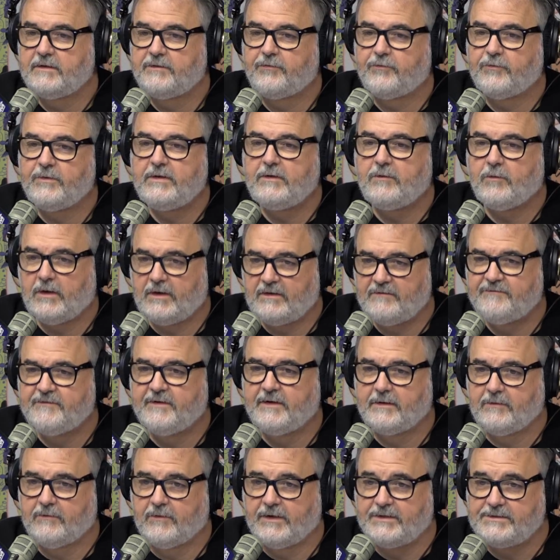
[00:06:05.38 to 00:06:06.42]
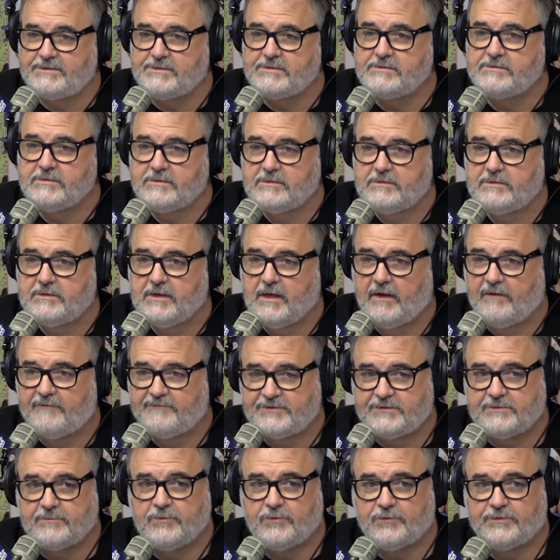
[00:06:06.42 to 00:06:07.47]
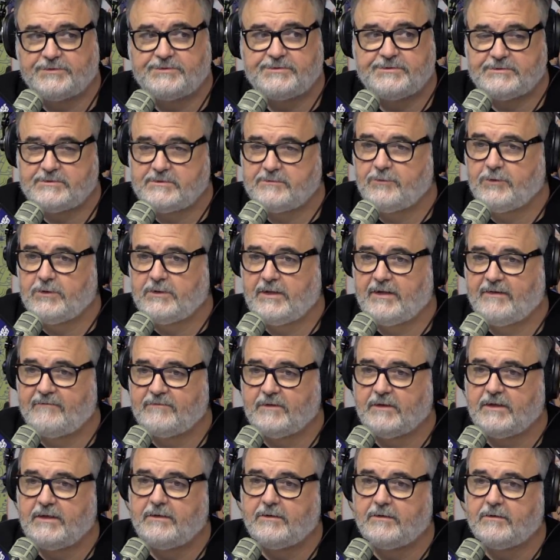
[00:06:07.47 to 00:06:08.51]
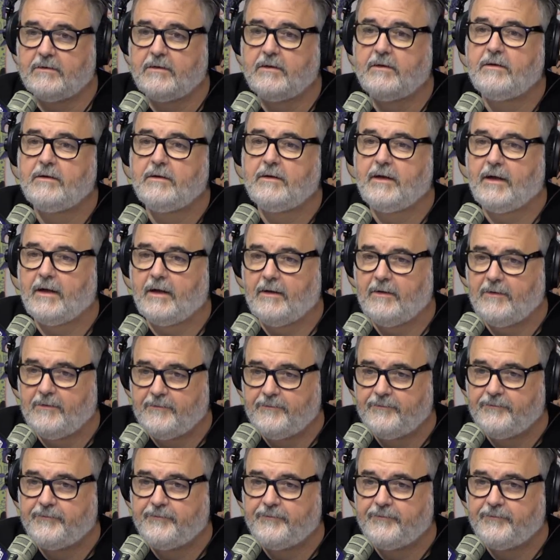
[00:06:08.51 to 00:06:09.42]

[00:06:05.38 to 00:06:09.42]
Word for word: three qualifying races of some horses we'll have later. We have the names of